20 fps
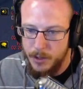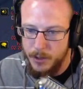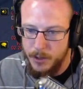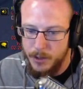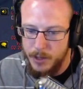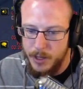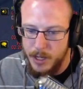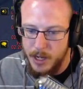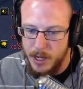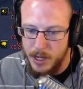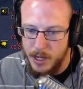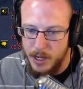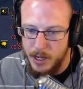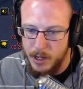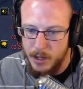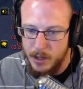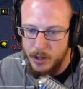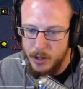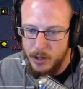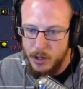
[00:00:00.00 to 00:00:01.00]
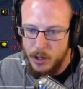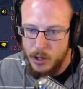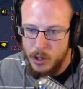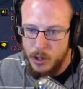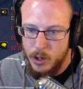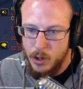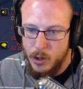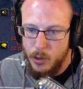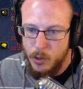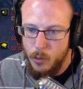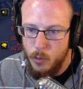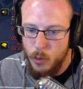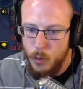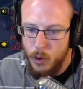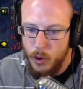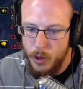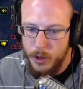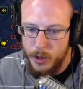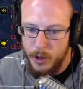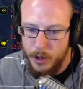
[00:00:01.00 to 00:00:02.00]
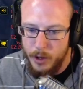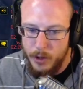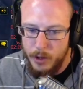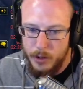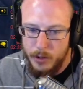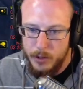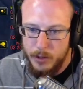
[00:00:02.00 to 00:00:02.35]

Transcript: the warrior